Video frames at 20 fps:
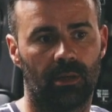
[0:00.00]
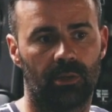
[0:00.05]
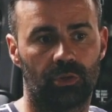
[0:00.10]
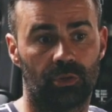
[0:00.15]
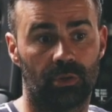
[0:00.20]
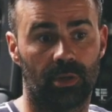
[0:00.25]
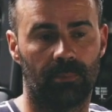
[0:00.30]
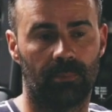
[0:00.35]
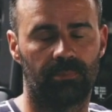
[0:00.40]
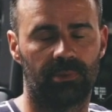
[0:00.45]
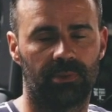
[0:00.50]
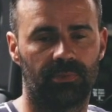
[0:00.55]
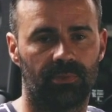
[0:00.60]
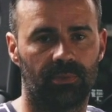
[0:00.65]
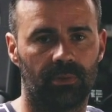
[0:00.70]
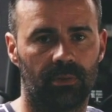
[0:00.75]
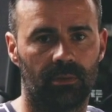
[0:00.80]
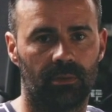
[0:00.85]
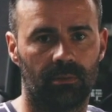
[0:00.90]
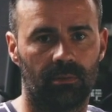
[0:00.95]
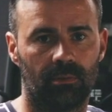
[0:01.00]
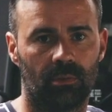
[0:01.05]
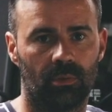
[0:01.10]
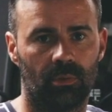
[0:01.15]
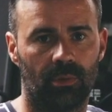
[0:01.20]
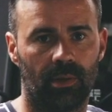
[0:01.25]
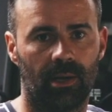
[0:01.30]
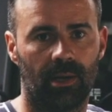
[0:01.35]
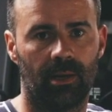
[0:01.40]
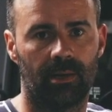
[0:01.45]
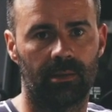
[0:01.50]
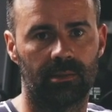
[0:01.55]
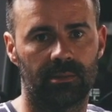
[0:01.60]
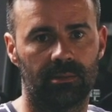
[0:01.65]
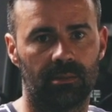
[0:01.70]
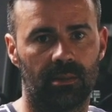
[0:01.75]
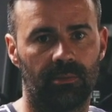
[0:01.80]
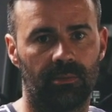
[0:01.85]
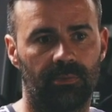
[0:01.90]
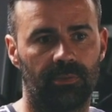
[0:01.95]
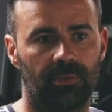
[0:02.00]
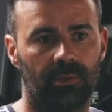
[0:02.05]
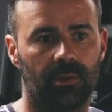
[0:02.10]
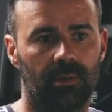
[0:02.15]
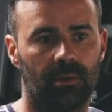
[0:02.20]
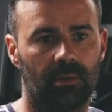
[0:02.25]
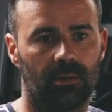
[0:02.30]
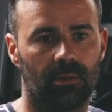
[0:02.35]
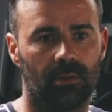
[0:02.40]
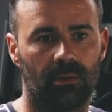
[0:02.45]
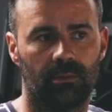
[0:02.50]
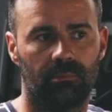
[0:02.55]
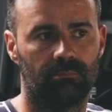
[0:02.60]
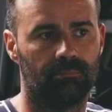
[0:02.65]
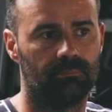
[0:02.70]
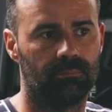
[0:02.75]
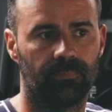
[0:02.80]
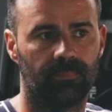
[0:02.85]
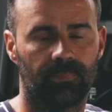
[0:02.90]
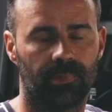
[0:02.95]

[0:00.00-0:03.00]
Treps for all the harder stuff on